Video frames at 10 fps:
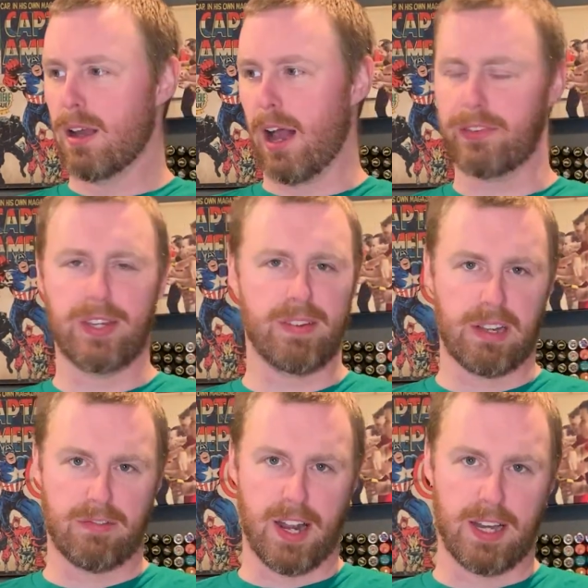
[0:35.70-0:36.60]
I'll see if I
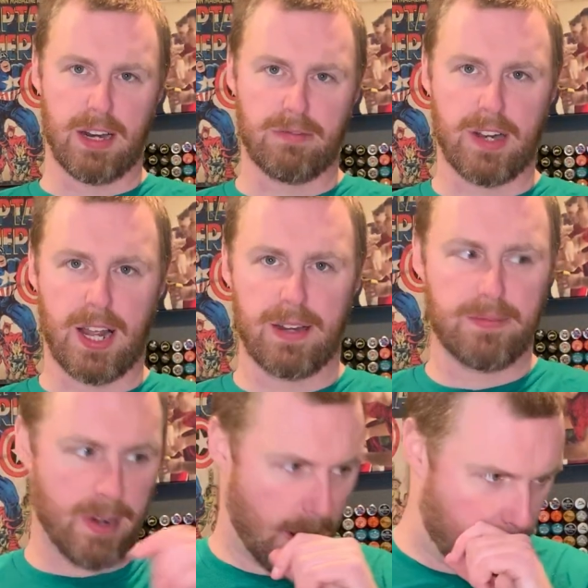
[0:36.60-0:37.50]
can find it. If not,
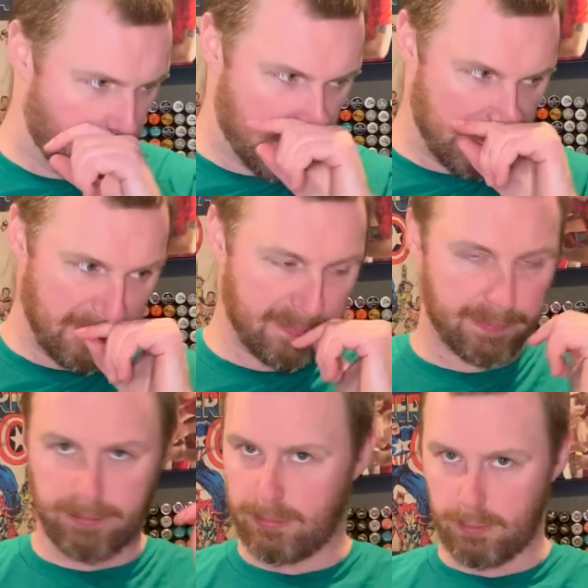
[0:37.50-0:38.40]

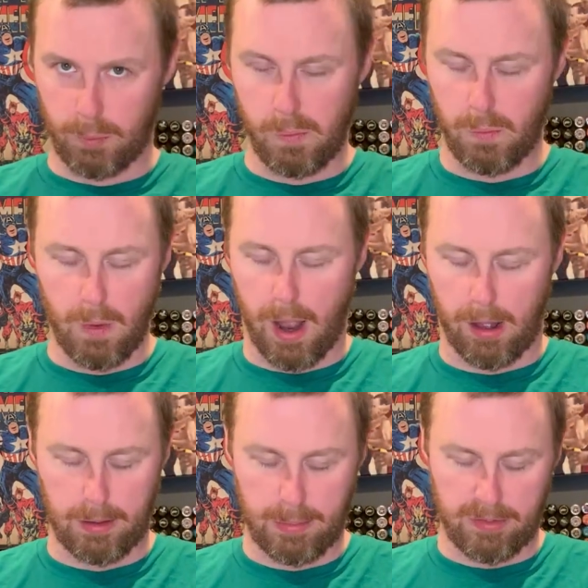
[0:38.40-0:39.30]

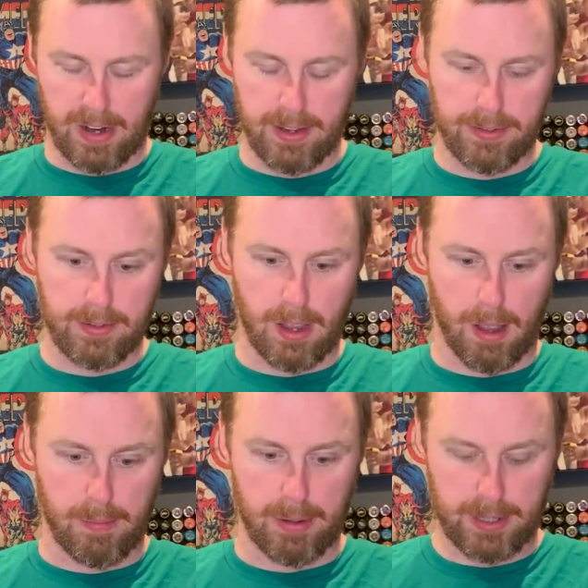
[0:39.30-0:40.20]
I'll improvise.
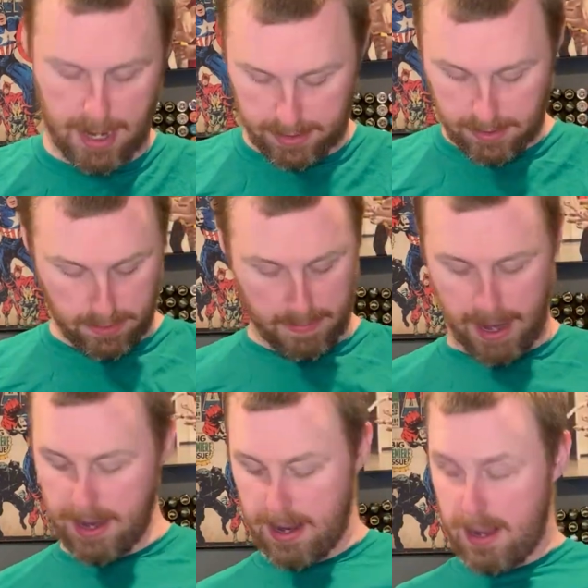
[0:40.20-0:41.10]
But yeah, this is
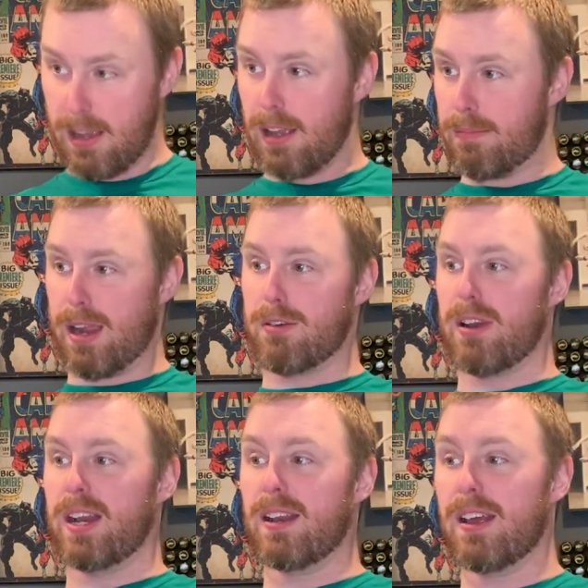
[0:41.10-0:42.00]
my
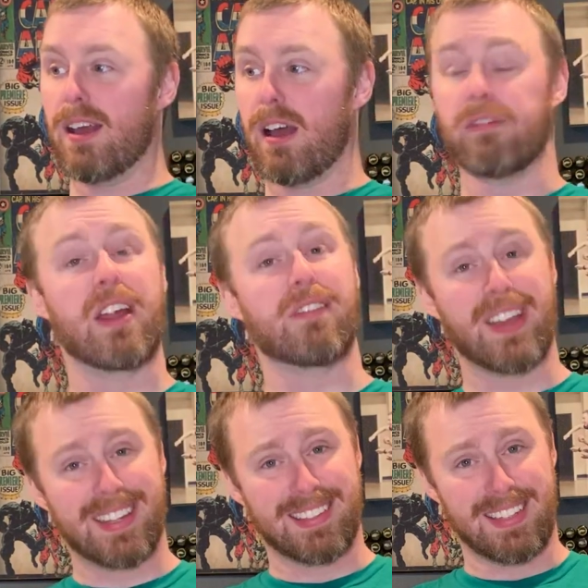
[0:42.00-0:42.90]
green Final
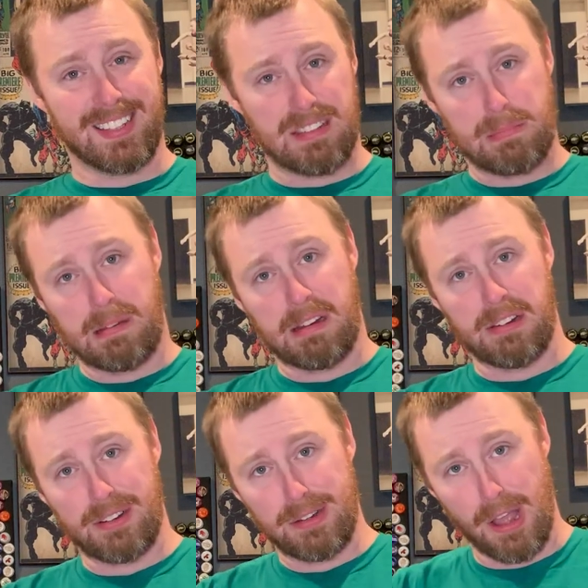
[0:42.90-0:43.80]
Fantasy
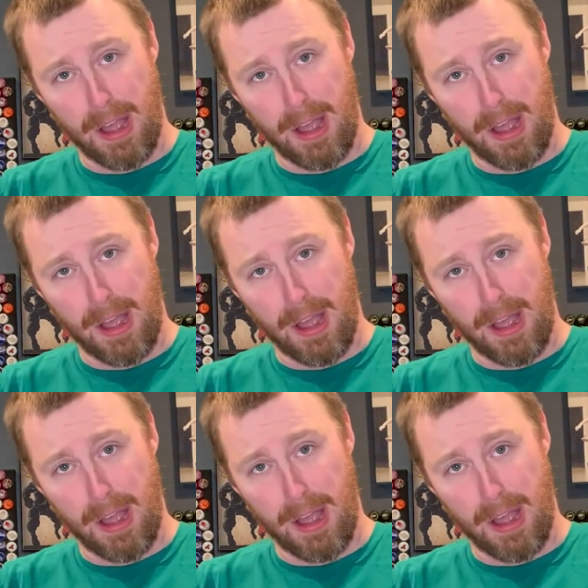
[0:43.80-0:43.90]
inspired